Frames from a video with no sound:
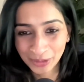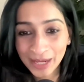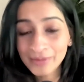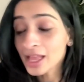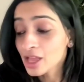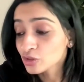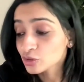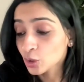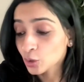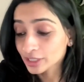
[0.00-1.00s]
Okay.
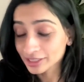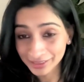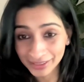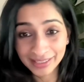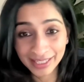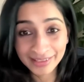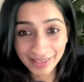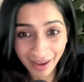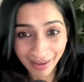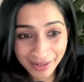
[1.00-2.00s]
So the 3 things
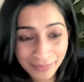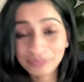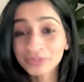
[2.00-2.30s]
are: